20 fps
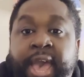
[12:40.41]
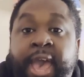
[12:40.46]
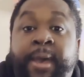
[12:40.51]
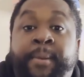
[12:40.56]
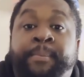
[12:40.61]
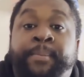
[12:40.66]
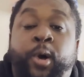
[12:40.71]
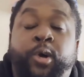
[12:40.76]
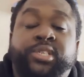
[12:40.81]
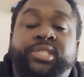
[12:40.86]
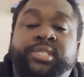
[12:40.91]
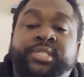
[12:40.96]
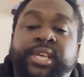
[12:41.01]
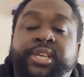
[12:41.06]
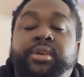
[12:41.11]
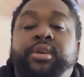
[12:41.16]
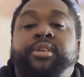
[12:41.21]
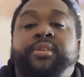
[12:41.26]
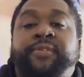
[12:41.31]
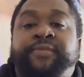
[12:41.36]
At most
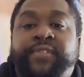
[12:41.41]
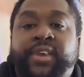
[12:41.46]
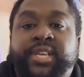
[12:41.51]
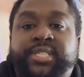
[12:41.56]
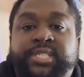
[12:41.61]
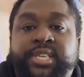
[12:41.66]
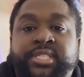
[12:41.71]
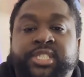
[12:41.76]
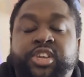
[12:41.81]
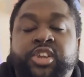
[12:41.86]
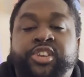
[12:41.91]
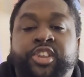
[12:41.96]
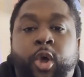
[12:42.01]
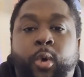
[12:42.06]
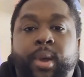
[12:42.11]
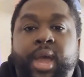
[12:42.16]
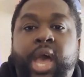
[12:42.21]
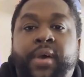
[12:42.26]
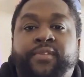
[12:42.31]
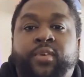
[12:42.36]
sneaker conventions, you
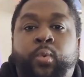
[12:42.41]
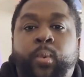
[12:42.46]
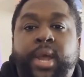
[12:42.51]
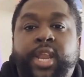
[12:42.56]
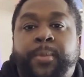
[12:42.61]
don't have a way